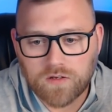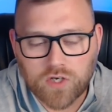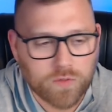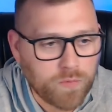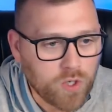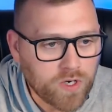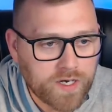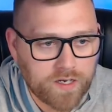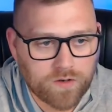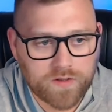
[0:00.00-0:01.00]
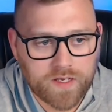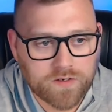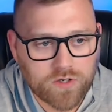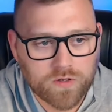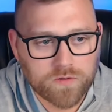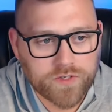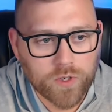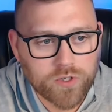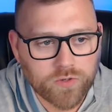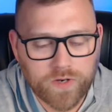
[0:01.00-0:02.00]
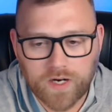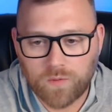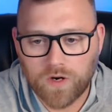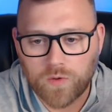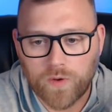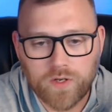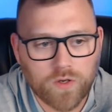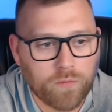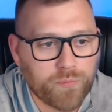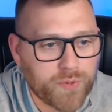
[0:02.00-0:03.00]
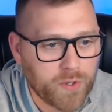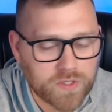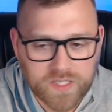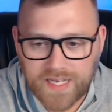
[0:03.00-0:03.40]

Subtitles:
community or the internal social network where you can post